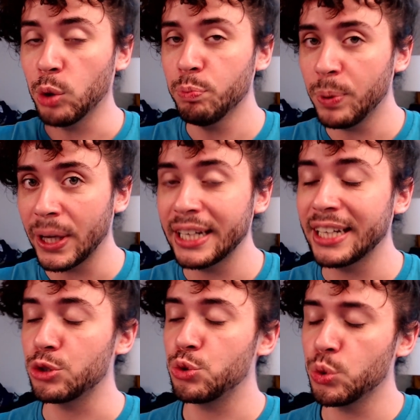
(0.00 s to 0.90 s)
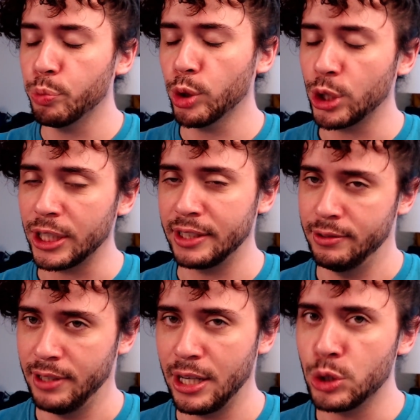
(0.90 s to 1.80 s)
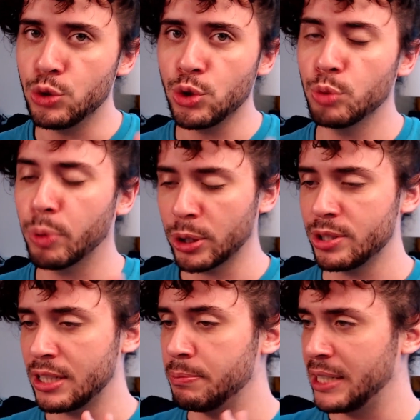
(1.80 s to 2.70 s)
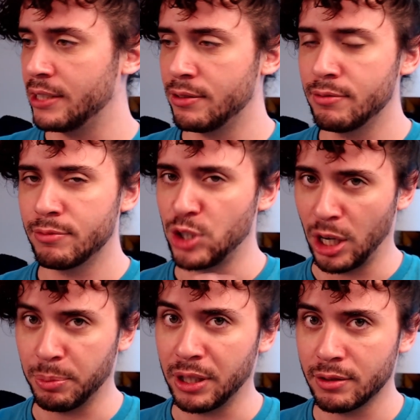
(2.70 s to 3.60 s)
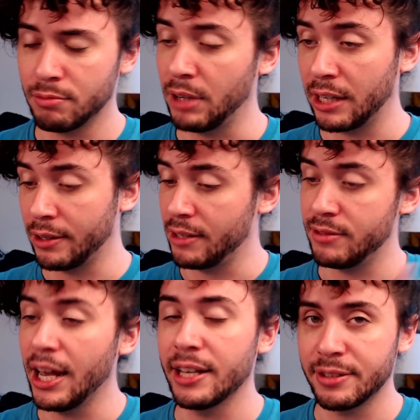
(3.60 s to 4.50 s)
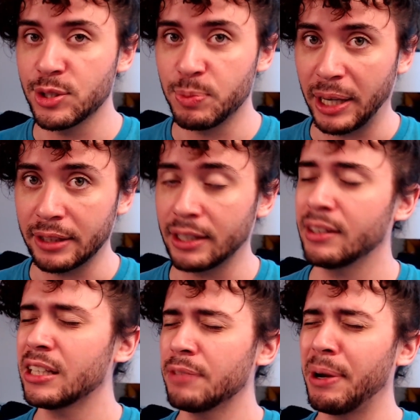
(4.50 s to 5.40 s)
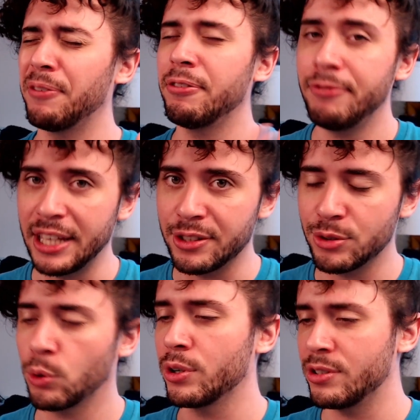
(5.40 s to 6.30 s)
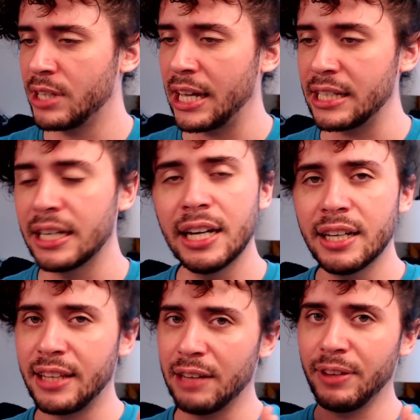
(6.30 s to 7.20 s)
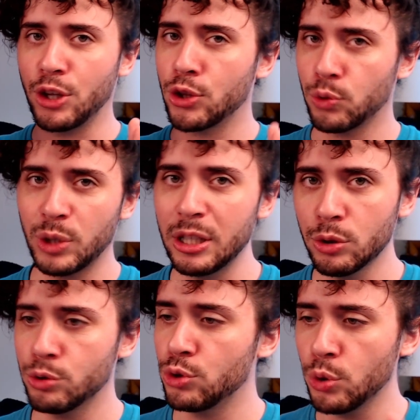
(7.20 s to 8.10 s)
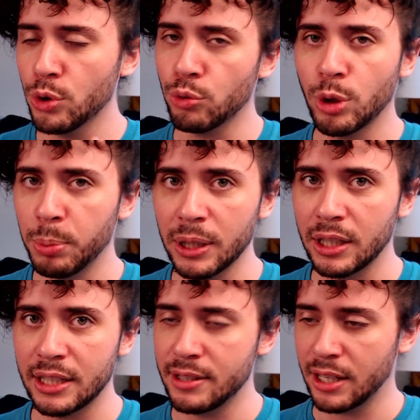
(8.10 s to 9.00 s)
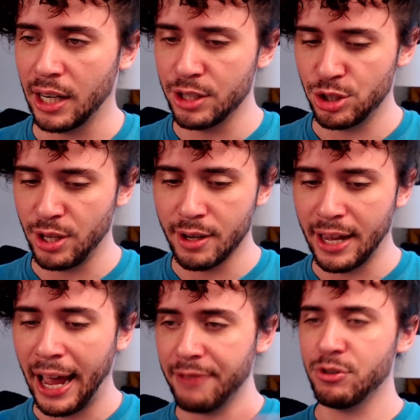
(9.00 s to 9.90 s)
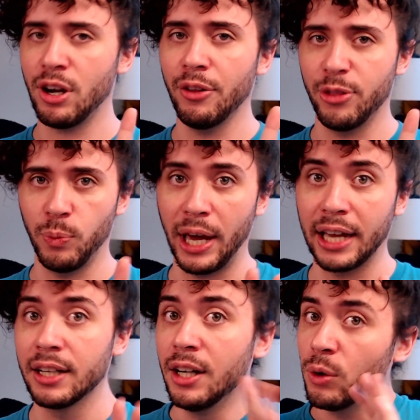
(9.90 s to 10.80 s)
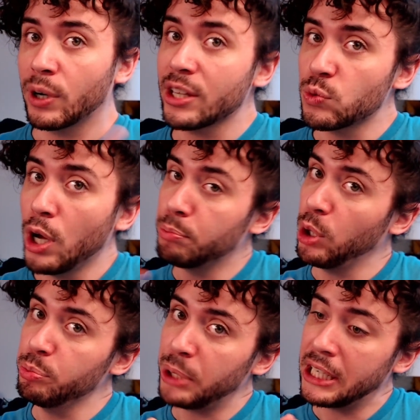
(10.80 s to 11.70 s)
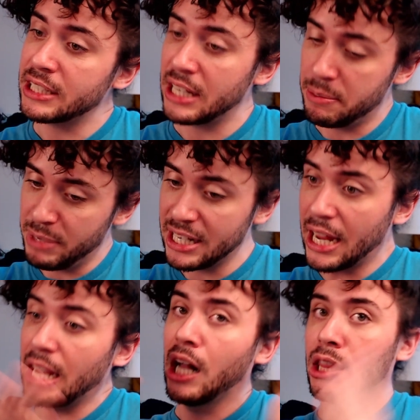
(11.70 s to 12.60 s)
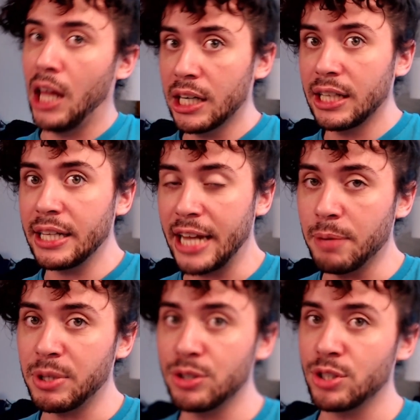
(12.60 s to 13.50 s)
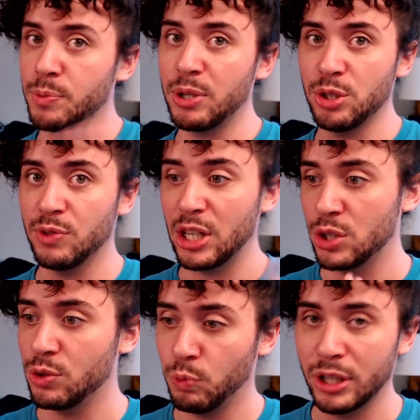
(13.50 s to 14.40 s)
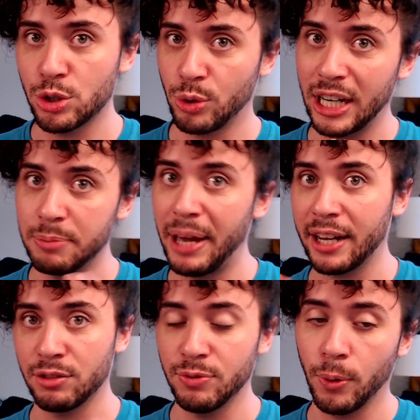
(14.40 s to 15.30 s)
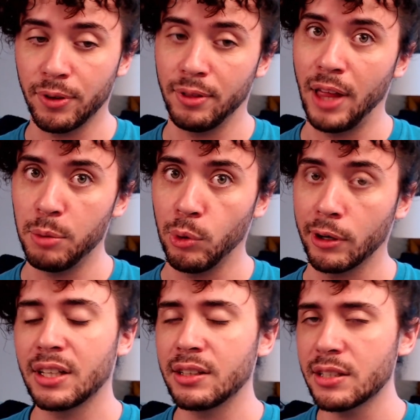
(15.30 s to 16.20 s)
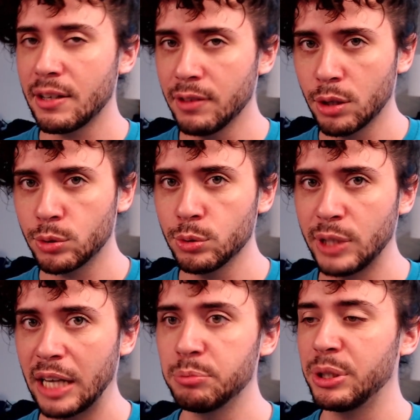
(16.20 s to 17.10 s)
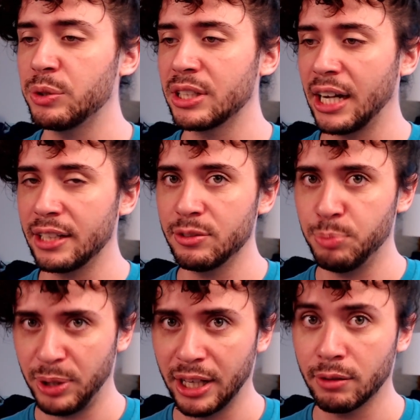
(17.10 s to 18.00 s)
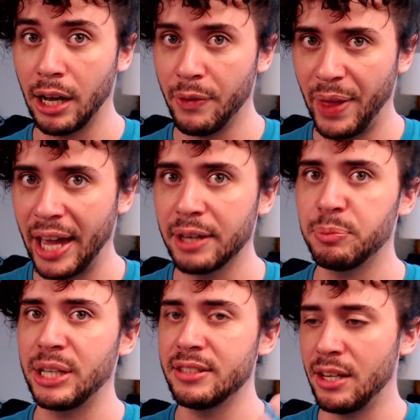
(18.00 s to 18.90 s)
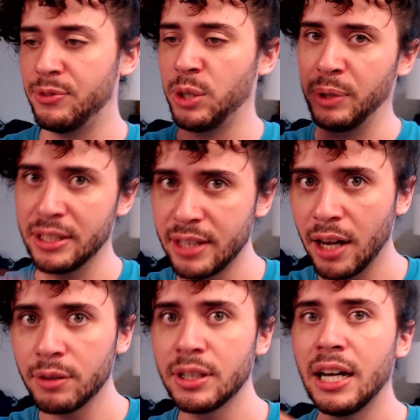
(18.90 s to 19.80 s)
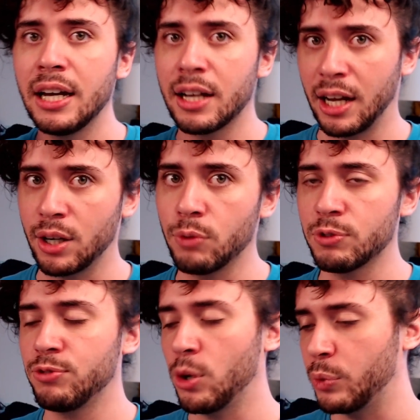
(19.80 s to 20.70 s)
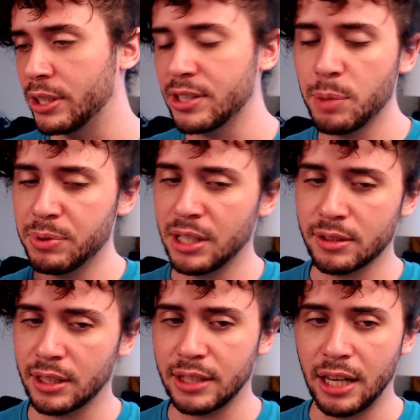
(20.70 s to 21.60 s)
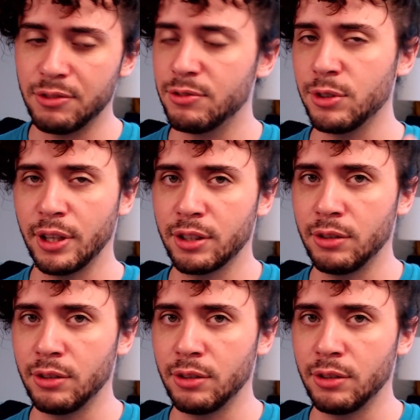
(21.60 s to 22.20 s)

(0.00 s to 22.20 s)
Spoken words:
plating is super good into bursty mid champions, like assassins mainly. Think about Fizz or Zed. They have like two or three abilities that kind of just take half your health away. Well, guess what? Bone plating is going to mitigate a lot of that damage, especially if you want to trade back and forth a lot more. It does have a long cooldown, but you can kind of play around that, play safely when it's down, kind of go for farm when it's up, things like that if you feel like you're not